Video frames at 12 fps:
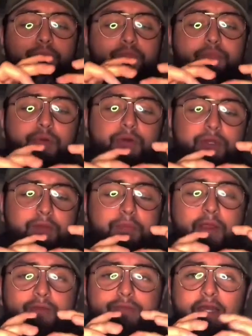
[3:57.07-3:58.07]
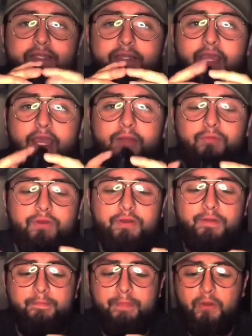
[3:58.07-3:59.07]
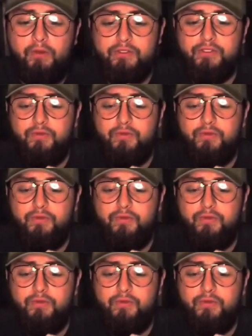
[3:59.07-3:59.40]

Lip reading: pulling the barrel down the camera, or showing